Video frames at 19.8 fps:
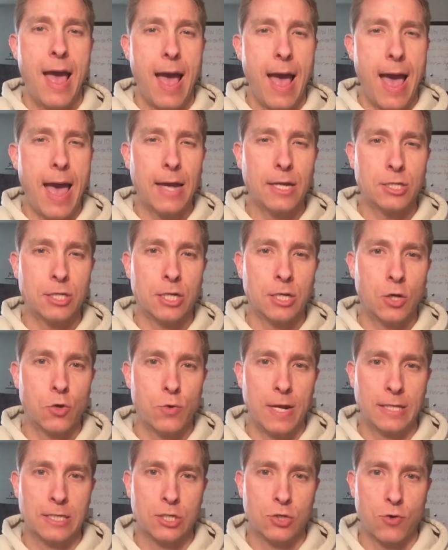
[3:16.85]
Action
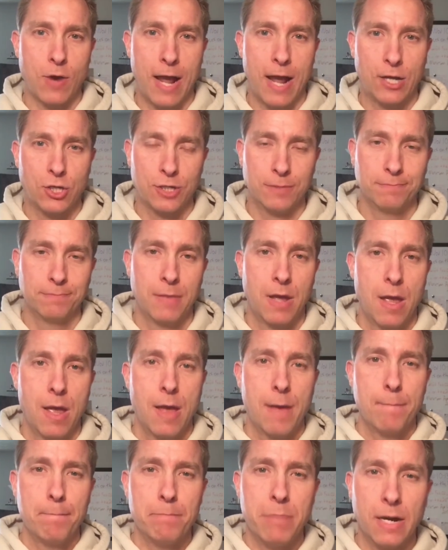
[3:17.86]
creates traction,
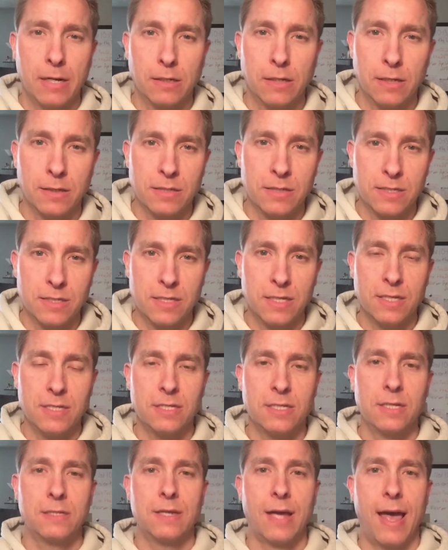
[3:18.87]
but
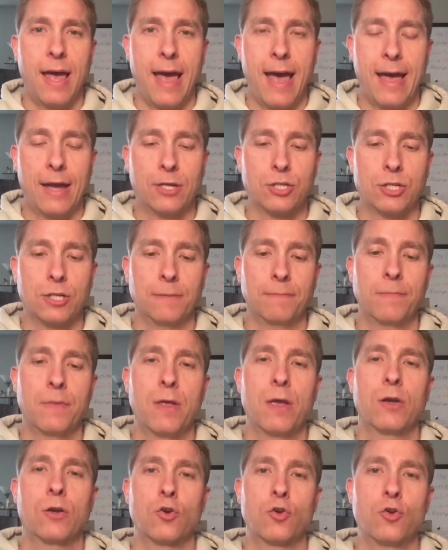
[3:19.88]
consistent action
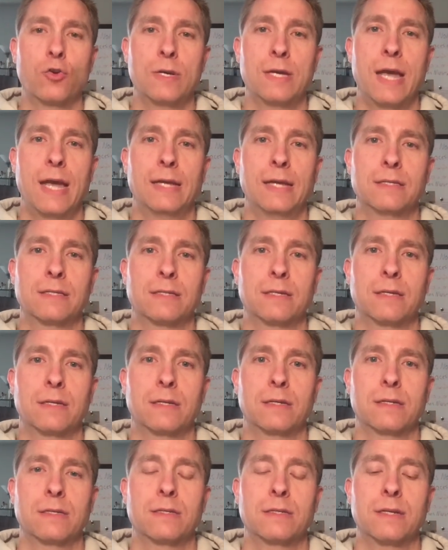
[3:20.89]
creates
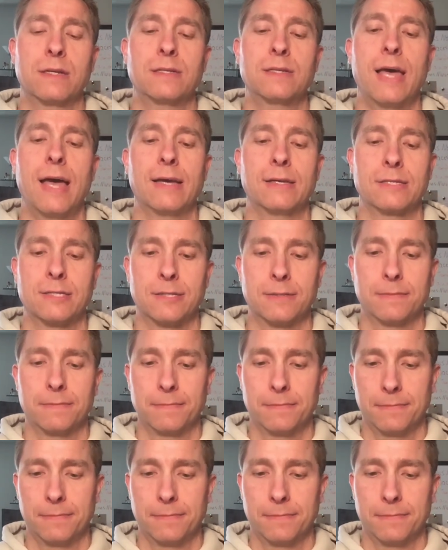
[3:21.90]
success.